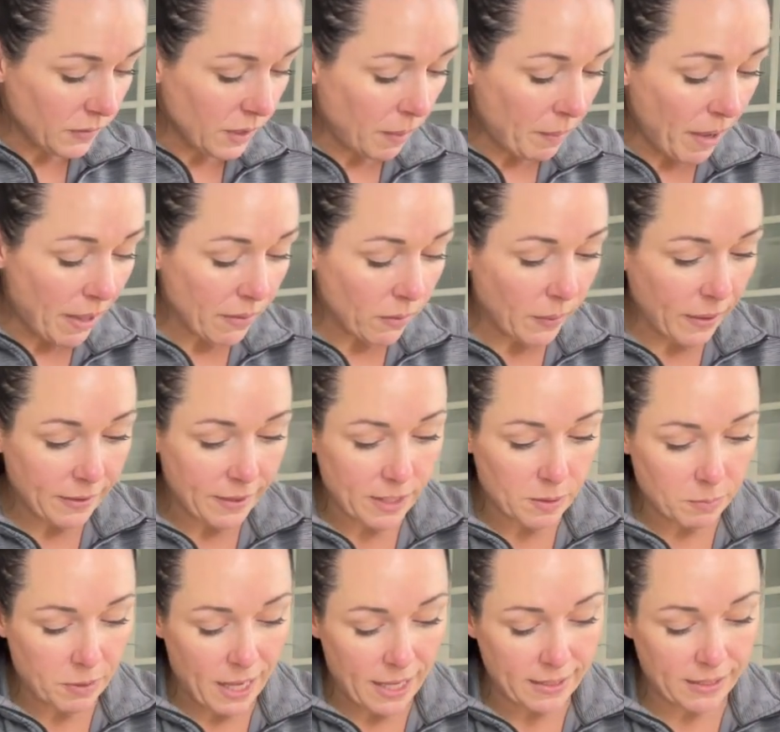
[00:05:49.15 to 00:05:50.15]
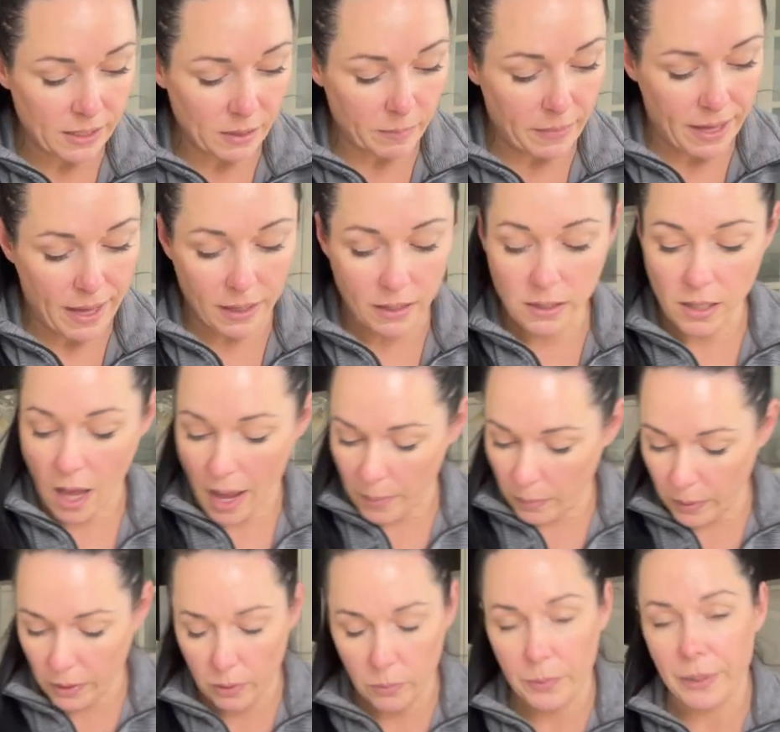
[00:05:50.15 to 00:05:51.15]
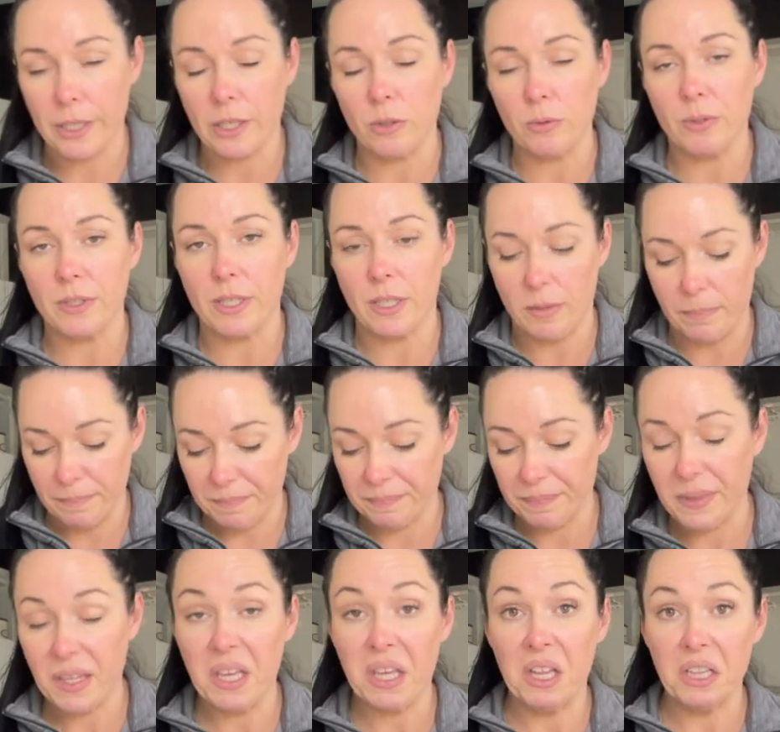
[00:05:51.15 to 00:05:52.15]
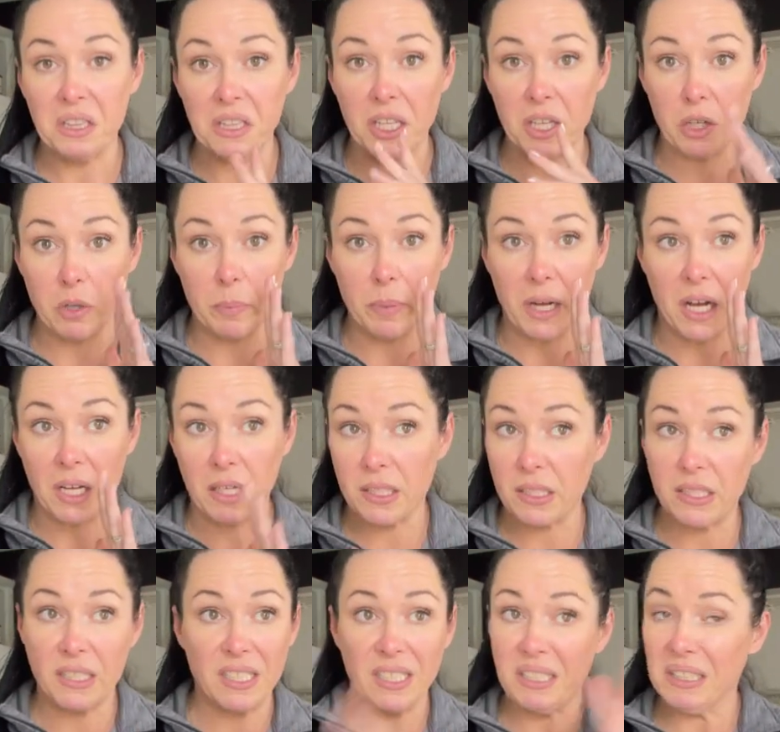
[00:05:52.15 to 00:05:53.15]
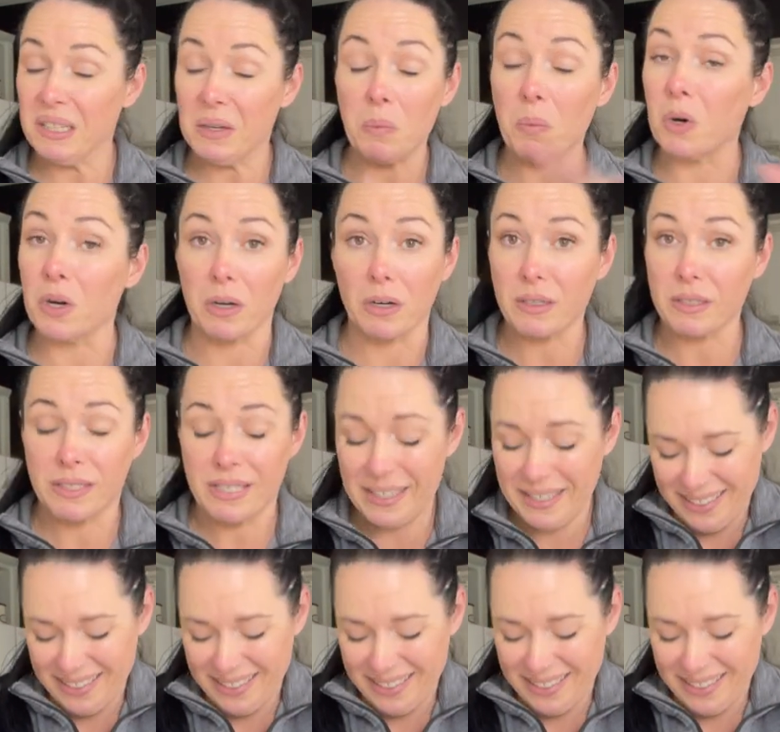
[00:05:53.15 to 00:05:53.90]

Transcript: by the way, these plastic bags, I will reuse them. Litter box it works.